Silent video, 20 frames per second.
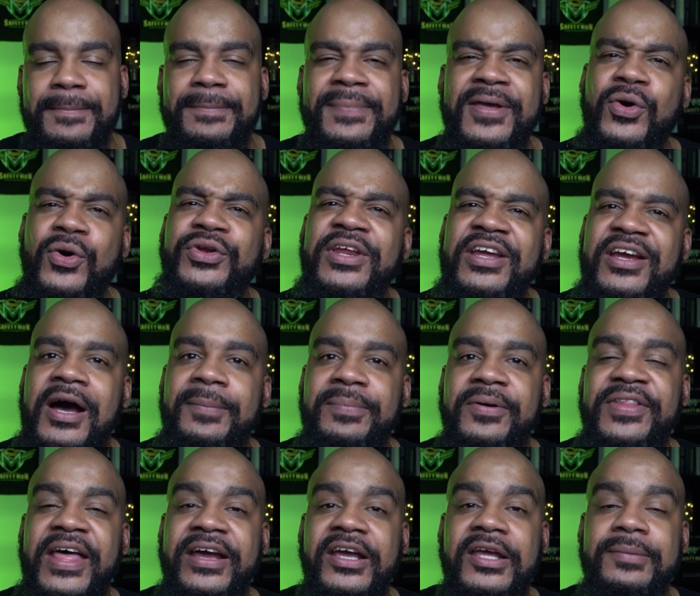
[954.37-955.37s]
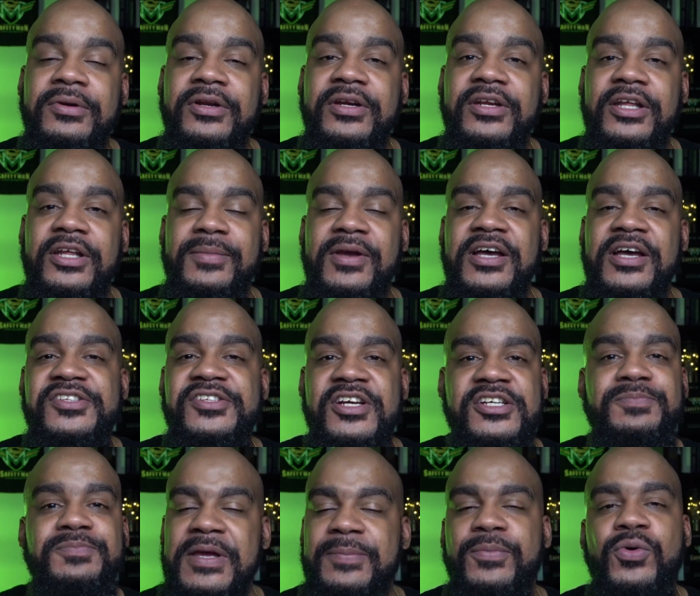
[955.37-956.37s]
Building up on that community, because there's
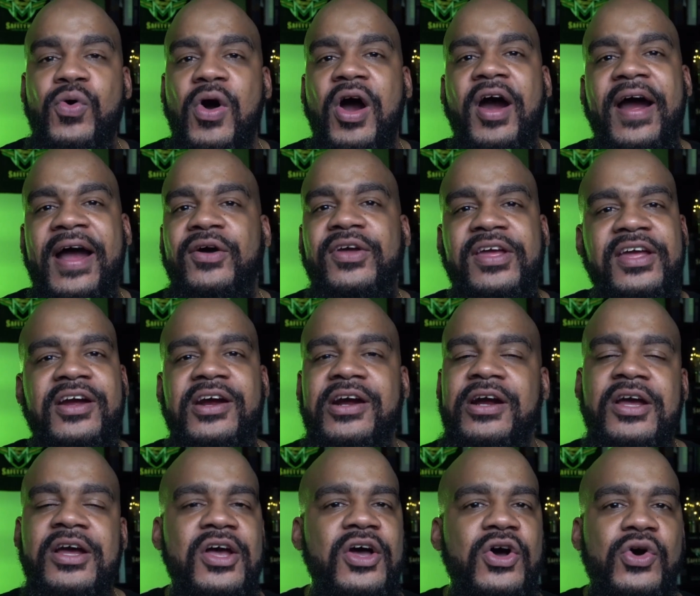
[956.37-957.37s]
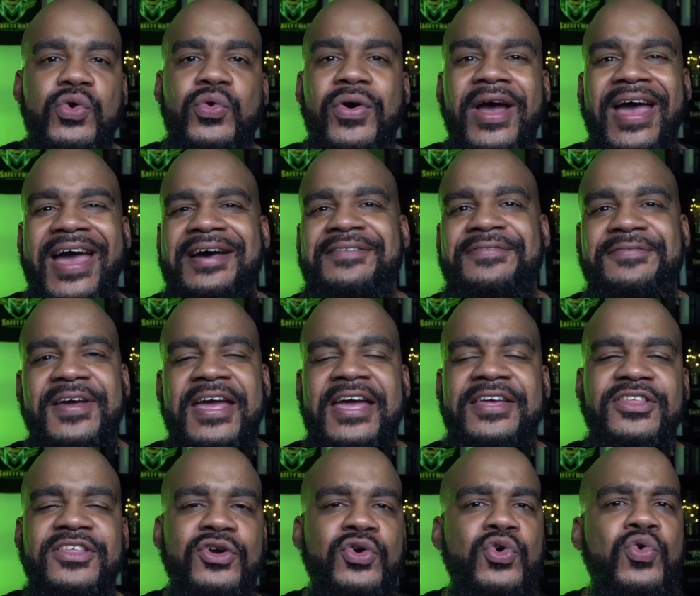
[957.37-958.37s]
people who are out here who have faith
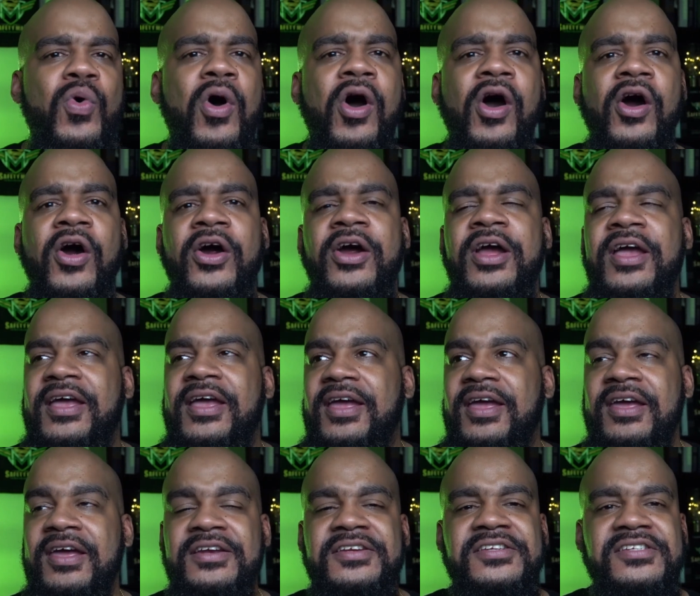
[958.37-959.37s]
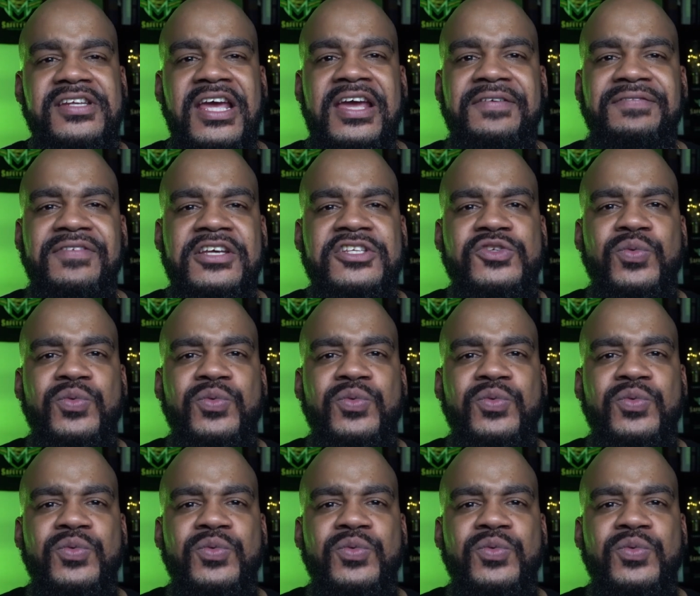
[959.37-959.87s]
and who are in safety as